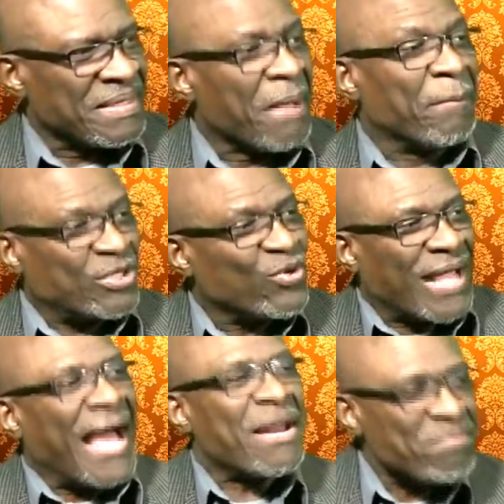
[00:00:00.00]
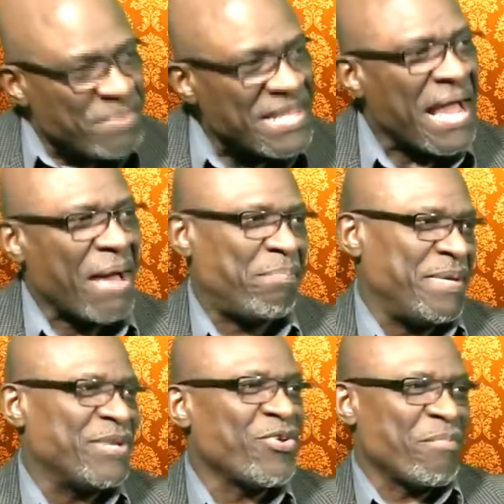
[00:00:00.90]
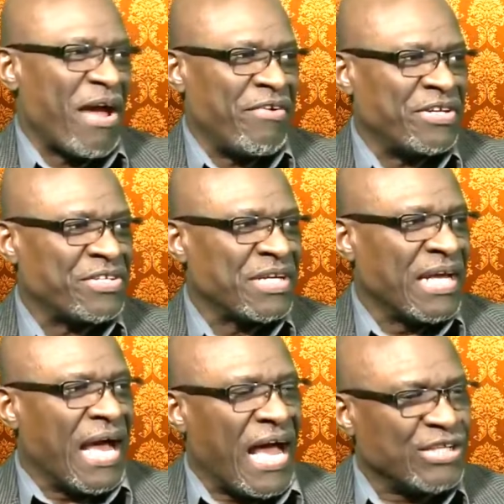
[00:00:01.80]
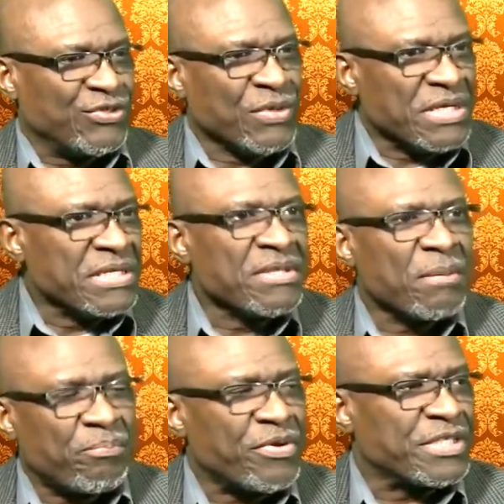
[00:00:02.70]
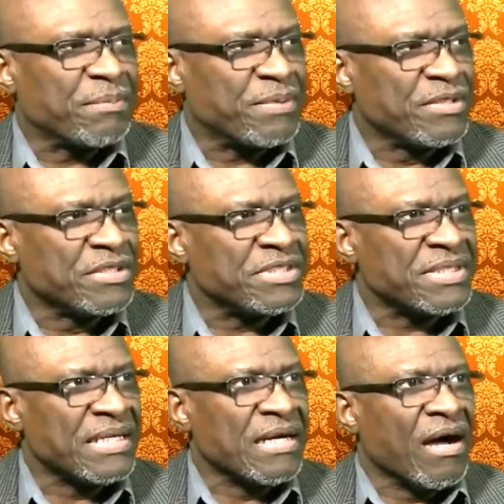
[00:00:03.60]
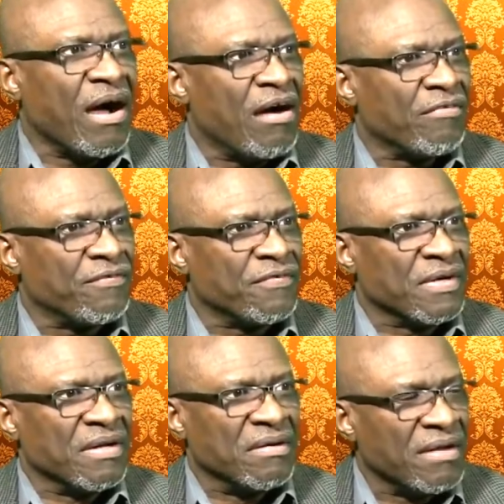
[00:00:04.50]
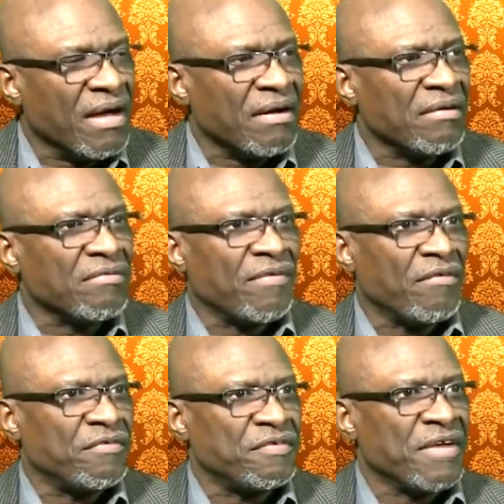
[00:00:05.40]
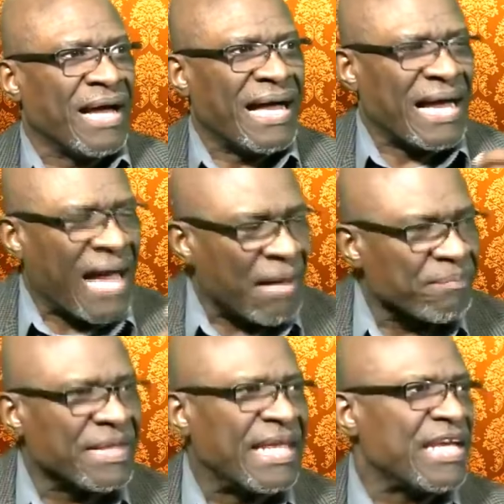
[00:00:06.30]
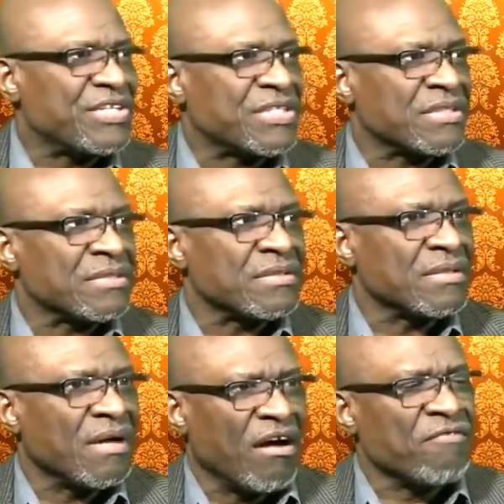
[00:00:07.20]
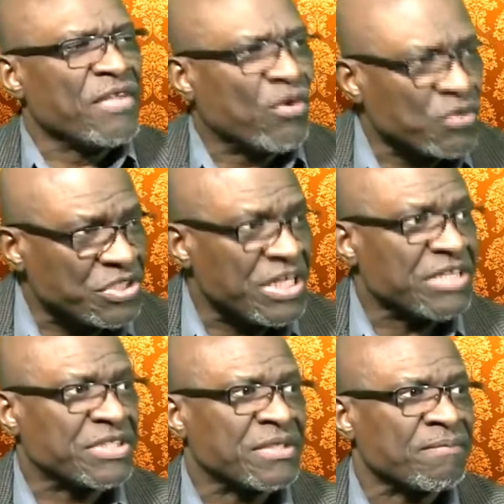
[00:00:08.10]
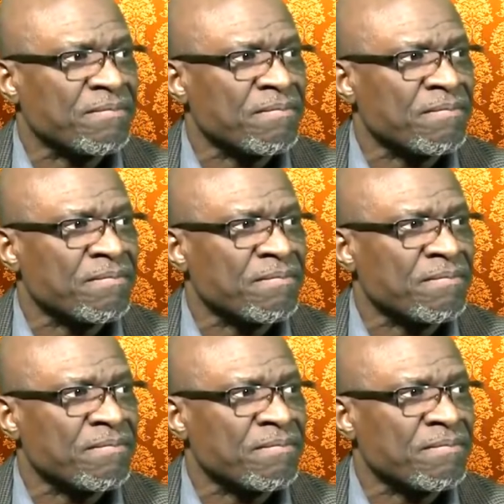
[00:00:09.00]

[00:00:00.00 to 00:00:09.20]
but you can be happy in your marriage as you learn the principles of love, of abnegation, of negotiation.